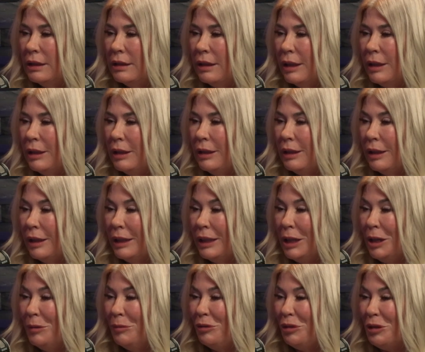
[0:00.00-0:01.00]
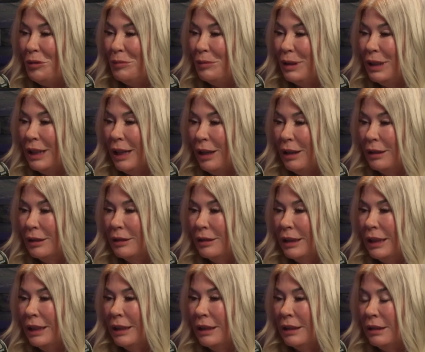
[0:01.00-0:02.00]
I came from
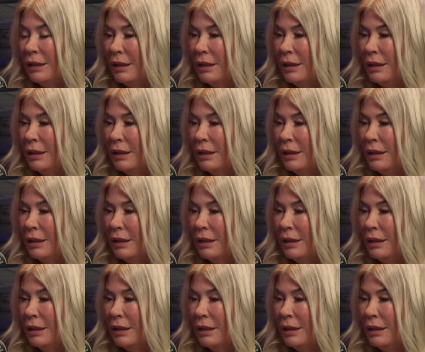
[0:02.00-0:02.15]
Calgary and